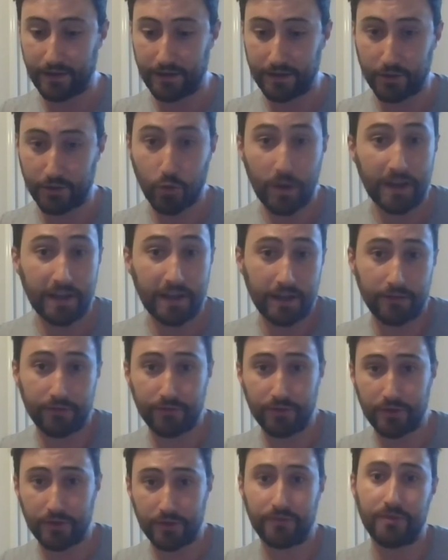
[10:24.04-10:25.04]
quicker
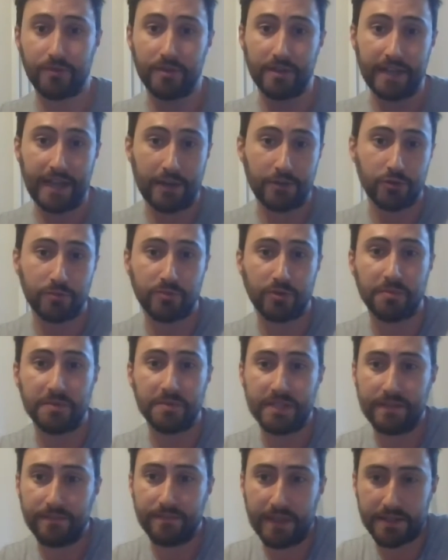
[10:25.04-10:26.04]
for the actual
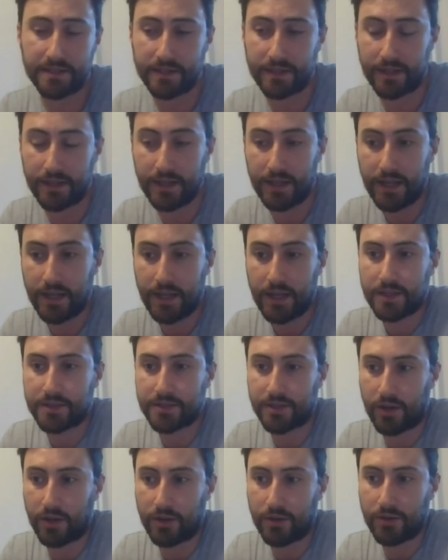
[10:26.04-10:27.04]
property investor.
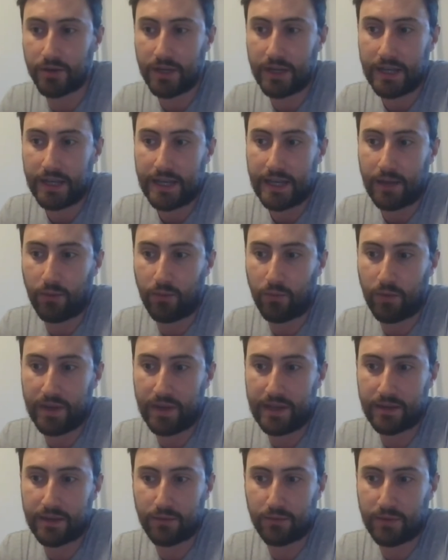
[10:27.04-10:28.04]
So
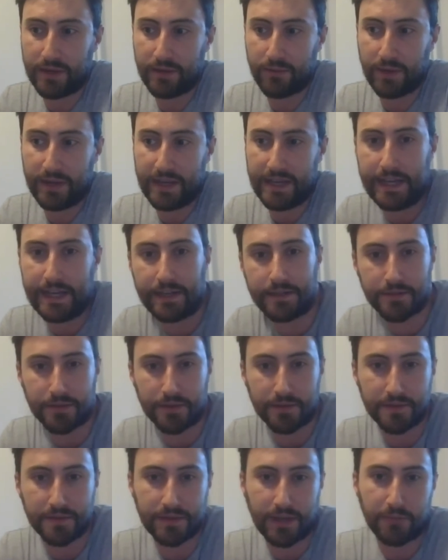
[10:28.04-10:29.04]
we're here to
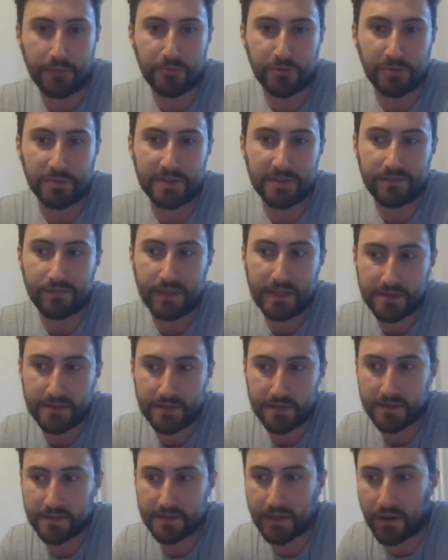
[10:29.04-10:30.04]
sort of save property
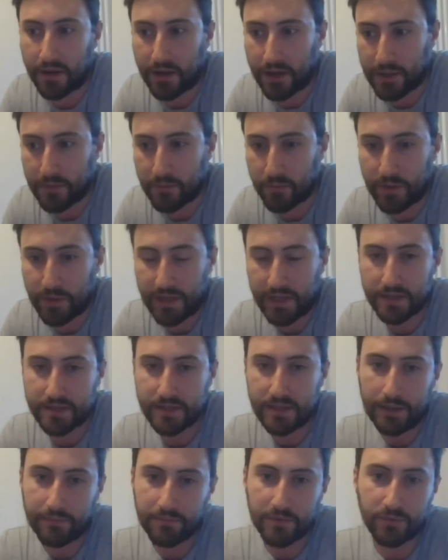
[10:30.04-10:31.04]
investors time. We're here
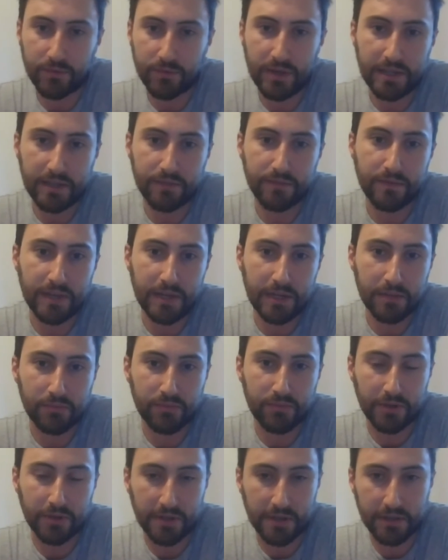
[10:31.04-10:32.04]
to give them a really convenient
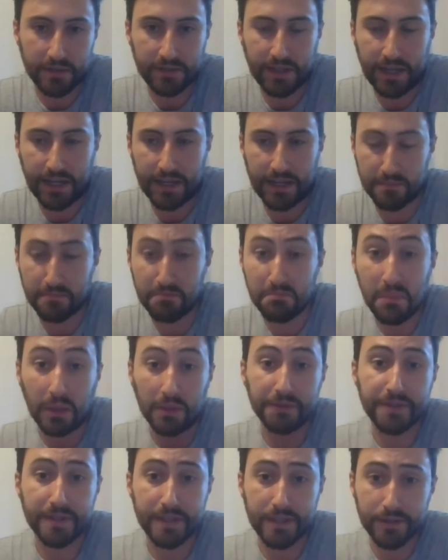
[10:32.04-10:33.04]
product that has a
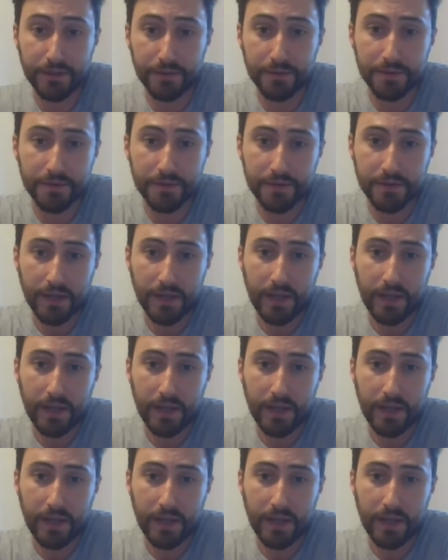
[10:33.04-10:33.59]
multi-use